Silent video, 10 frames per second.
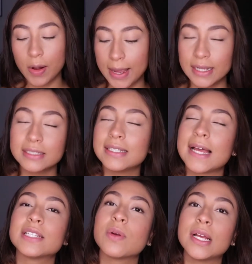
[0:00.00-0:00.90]
Okay,
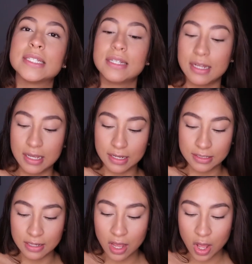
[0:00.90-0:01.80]
last question
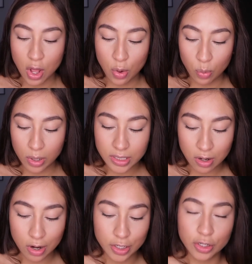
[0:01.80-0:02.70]
is,
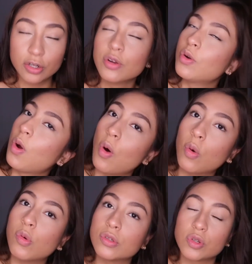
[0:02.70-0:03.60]
what are your
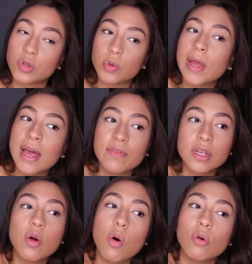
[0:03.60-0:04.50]
goals, or do I have
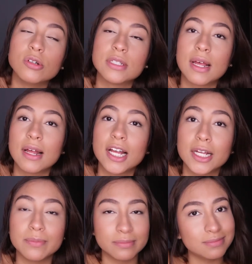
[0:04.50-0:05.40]
any goals?
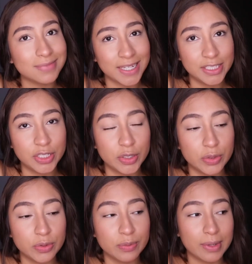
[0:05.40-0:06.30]
Um, I
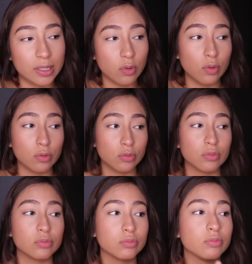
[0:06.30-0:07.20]
do. My
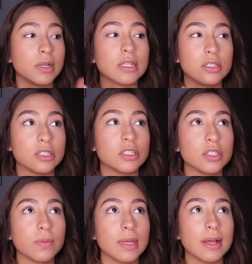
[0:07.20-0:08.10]
goal is
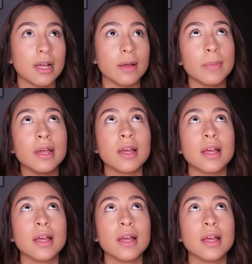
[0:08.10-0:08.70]
just to become